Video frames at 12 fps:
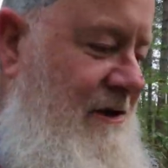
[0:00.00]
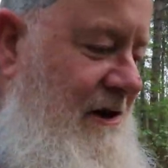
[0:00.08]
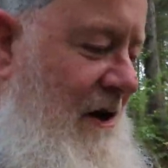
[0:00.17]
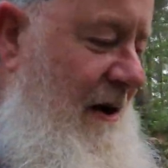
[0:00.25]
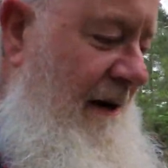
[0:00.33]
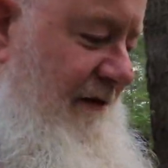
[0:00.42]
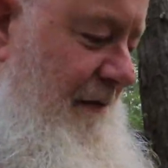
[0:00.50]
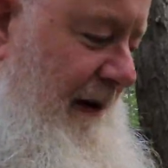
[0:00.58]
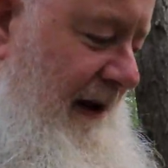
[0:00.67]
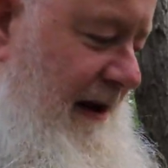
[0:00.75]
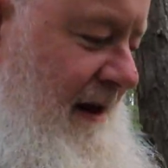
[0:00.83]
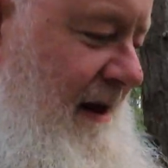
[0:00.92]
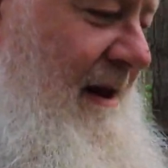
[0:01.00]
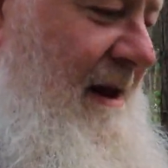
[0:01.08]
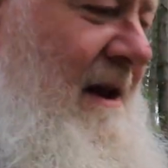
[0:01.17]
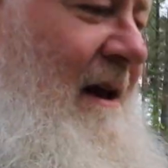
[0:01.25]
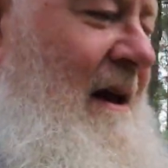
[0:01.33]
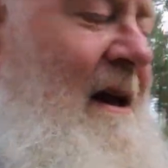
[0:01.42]
you know, I have to be
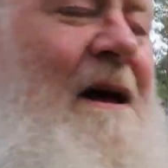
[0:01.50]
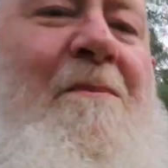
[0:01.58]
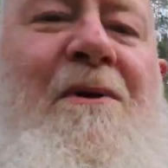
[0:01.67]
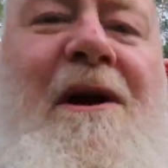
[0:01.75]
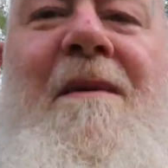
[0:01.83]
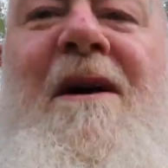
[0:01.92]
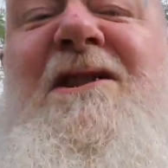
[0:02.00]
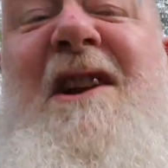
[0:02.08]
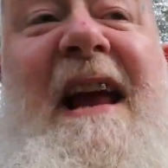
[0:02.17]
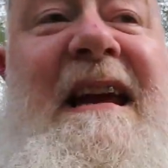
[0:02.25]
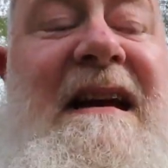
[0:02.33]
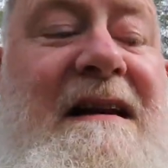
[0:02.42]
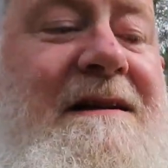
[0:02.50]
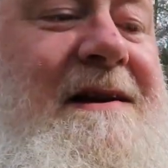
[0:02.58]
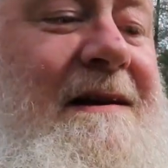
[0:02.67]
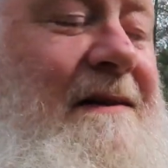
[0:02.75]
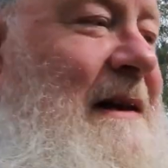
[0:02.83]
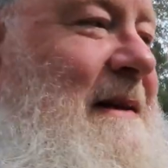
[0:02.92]
pretty much naked
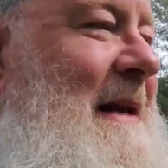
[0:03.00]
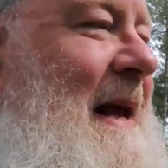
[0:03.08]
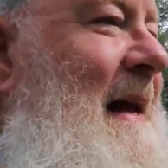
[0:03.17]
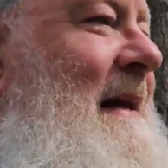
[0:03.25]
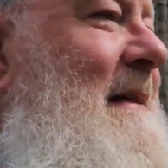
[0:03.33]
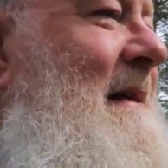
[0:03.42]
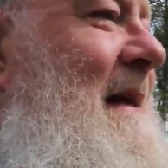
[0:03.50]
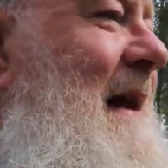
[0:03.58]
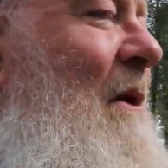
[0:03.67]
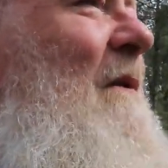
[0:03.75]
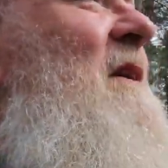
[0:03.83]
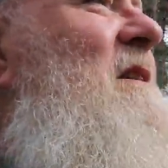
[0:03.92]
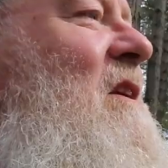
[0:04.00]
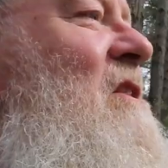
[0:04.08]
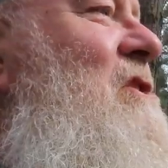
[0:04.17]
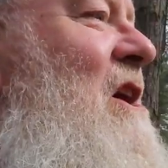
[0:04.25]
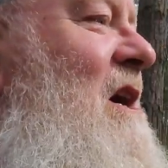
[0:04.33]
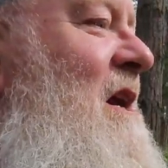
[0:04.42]
these days out in the
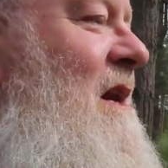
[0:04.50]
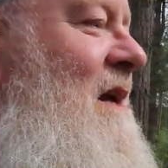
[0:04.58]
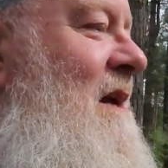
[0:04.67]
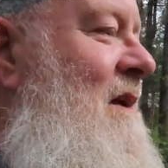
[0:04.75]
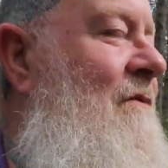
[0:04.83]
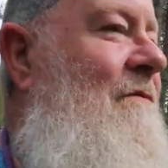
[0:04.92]
sunshine.